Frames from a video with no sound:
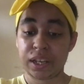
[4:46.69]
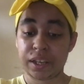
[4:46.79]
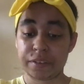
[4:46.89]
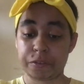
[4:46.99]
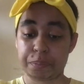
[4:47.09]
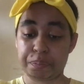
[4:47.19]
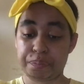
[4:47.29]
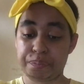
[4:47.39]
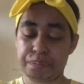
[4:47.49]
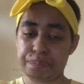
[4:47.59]
I've
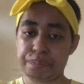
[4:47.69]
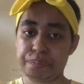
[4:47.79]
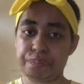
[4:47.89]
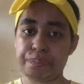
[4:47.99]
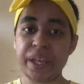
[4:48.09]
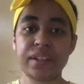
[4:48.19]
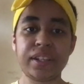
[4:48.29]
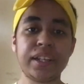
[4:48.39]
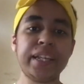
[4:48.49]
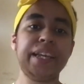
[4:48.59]

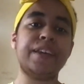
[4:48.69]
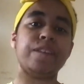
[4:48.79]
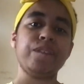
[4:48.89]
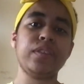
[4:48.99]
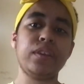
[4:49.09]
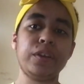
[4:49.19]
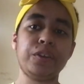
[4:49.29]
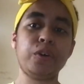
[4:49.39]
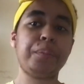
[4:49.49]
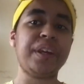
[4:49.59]
basically
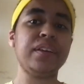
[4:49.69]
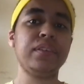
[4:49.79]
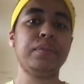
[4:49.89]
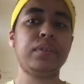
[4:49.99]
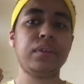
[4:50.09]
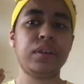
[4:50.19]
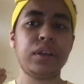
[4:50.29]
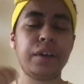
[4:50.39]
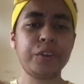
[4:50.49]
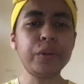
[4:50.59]
sort of been,
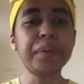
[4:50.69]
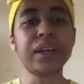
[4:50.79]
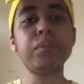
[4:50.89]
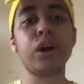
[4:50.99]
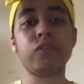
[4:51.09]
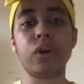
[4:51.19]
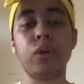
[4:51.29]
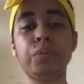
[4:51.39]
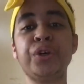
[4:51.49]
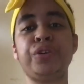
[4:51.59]
I've sort of become a
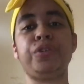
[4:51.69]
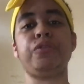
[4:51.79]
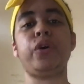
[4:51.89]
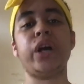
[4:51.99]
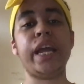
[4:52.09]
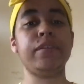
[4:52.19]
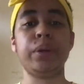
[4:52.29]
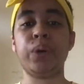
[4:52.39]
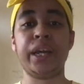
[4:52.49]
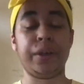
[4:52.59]
role model for
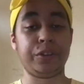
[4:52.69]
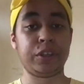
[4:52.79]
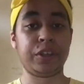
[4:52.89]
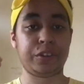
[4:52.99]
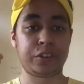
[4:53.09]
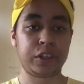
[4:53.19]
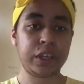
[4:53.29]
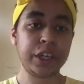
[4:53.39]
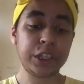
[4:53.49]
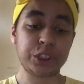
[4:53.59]
everyone else, because
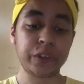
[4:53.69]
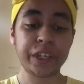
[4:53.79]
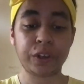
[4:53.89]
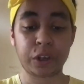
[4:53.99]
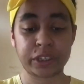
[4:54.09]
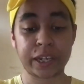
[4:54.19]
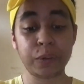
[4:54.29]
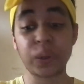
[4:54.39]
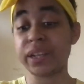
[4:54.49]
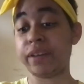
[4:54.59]
during lockdown,
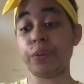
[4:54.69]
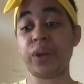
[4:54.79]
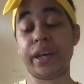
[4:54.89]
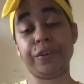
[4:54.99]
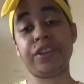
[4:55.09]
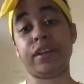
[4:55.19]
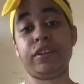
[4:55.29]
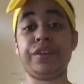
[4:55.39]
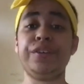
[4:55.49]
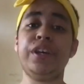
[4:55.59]
while everyone else had
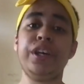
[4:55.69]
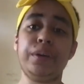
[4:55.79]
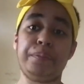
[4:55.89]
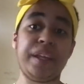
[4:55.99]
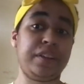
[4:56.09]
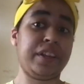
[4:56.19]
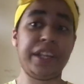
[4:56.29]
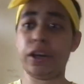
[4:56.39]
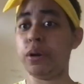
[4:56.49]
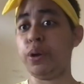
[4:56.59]
to basically
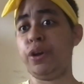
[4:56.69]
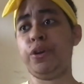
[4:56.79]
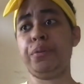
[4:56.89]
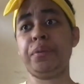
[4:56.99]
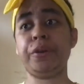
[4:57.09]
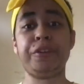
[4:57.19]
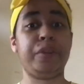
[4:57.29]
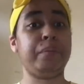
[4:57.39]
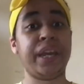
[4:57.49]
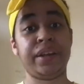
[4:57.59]
go home, go to
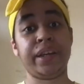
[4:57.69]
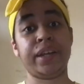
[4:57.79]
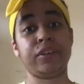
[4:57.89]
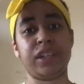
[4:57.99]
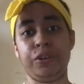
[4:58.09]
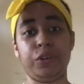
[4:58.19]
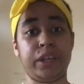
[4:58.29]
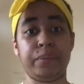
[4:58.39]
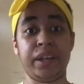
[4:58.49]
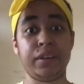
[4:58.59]
the mainland and not
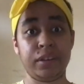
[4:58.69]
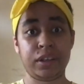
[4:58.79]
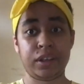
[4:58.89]
come in,